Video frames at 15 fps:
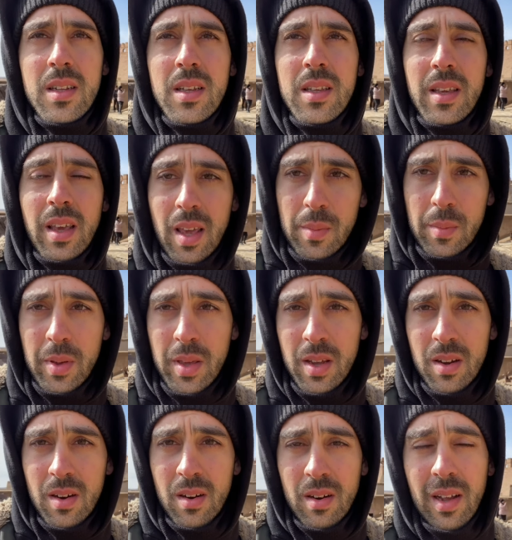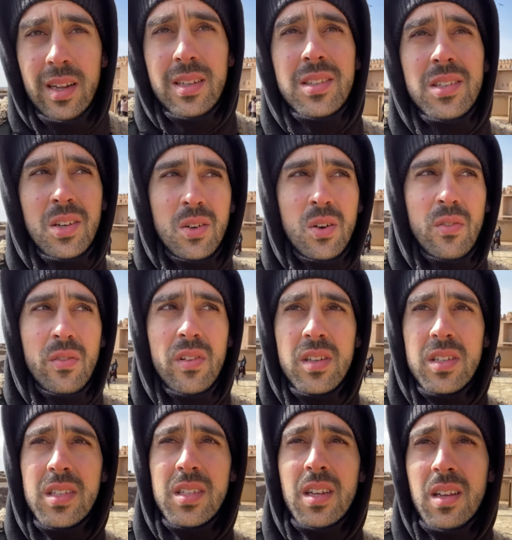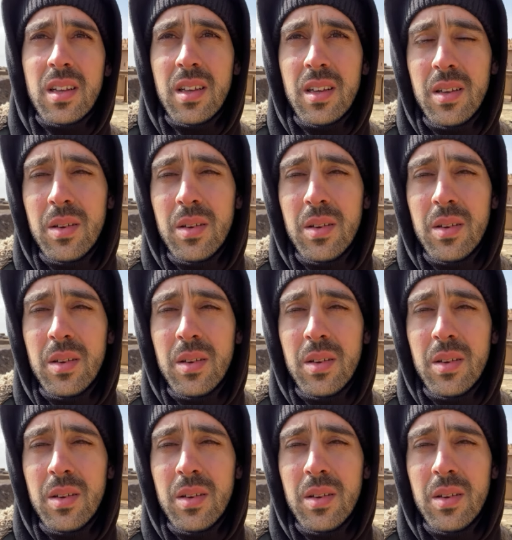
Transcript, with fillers: came here and took over the city.